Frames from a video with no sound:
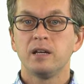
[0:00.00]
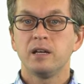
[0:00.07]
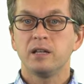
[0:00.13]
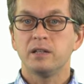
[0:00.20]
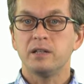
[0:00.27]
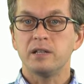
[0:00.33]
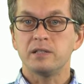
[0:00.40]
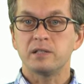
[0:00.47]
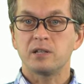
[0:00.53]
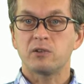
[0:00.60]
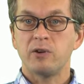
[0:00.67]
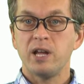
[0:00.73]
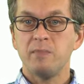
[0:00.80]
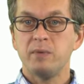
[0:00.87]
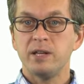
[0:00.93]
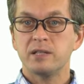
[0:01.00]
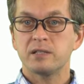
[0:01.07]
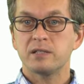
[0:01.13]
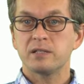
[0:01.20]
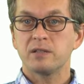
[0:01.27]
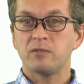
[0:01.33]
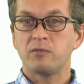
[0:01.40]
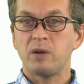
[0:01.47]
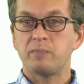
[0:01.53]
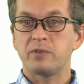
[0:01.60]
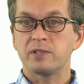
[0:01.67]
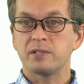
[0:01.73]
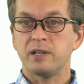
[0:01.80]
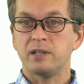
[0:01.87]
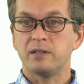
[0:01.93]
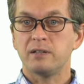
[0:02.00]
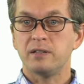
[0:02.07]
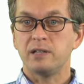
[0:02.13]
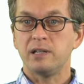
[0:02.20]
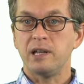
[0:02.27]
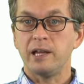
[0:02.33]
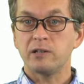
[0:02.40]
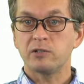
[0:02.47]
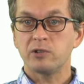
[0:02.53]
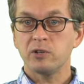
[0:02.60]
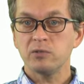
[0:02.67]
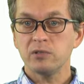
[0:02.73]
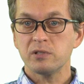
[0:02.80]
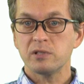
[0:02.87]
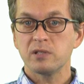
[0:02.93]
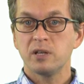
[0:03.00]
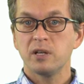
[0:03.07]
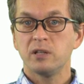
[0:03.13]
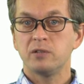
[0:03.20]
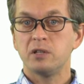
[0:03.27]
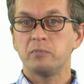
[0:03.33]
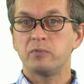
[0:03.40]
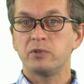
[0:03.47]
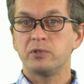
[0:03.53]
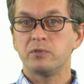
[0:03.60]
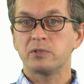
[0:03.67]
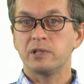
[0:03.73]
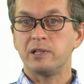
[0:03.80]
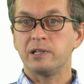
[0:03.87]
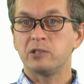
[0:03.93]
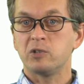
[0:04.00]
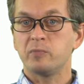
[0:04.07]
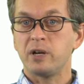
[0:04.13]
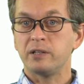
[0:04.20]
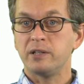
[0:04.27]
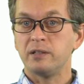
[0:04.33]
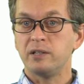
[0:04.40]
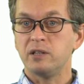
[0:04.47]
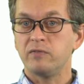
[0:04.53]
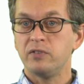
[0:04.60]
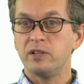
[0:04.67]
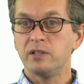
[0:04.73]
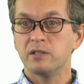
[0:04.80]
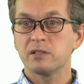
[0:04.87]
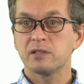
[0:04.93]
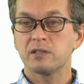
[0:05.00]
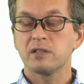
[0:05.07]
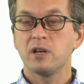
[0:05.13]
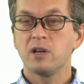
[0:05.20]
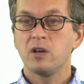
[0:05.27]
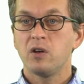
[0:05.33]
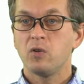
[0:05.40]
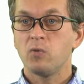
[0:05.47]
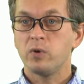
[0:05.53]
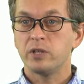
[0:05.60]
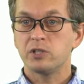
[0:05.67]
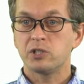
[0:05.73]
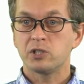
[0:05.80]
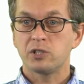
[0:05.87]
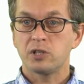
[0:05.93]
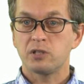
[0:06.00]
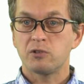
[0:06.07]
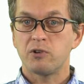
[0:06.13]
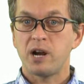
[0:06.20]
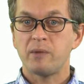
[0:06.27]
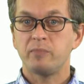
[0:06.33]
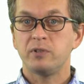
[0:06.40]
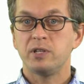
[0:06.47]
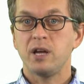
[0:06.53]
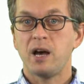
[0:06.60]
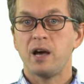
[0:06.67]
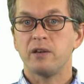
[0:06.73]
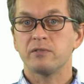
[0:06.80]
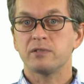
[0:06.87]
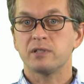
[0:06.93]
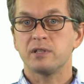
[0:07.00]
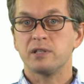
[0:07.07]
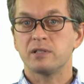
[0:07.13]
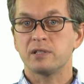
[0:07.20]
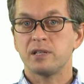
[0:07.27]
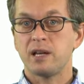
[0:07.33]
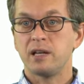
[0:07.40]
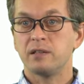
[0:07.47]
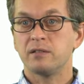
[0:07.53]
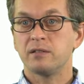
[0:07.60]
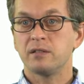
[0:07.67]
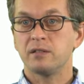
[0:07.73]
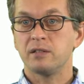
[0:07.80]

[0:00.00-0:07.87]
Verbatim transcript: These gray bits represent electrodes, that produce electromagnetic fields which trap the ions inside the